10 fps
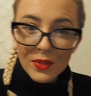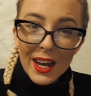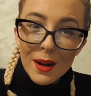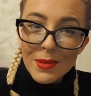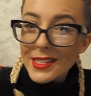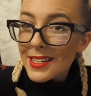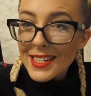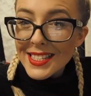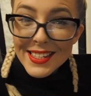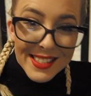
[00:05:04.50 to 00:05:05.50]
And I'm
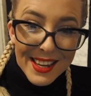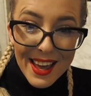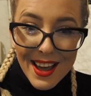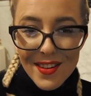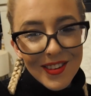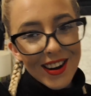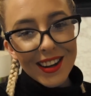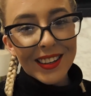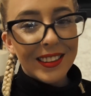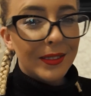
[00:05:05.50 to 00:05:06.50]
listening for Sierra.